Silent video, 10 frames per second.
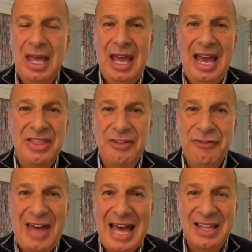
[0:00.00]
and the
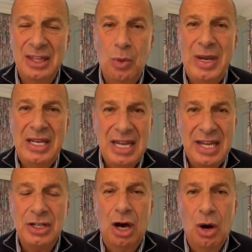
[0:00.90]
fact that we need
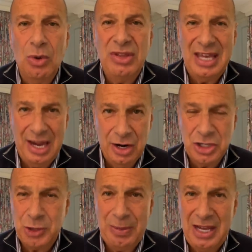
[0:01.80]
to own the
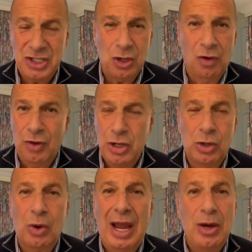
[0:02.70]
airspace over
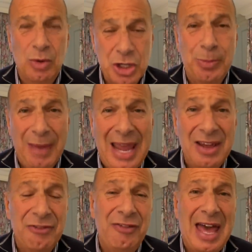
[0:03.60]
Ukraine, which may in
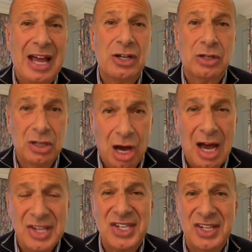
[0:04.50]
fact
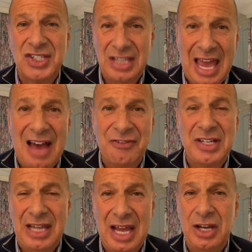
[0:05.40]
cause us to have to
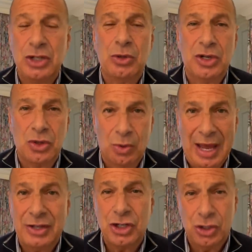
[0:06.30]
get into a
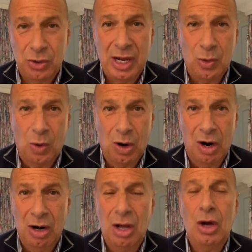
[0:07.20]
direct shooting
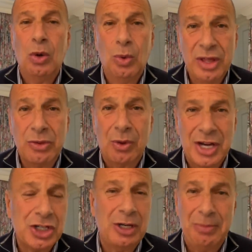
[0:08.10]
war with
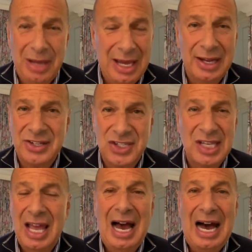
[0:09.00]
Russian MiGs,
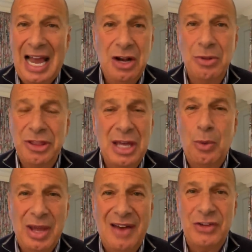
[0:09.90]
I don't think
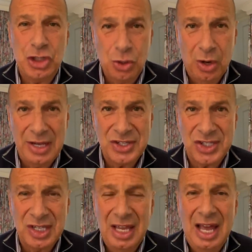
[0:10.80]
we have a choice.
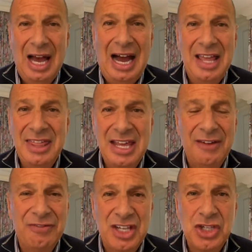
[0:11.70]
I think
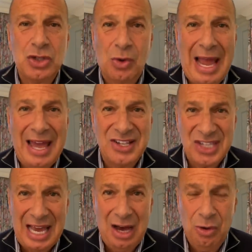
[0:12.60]
if this drags
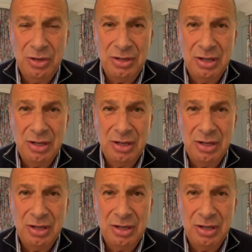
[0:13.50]
out,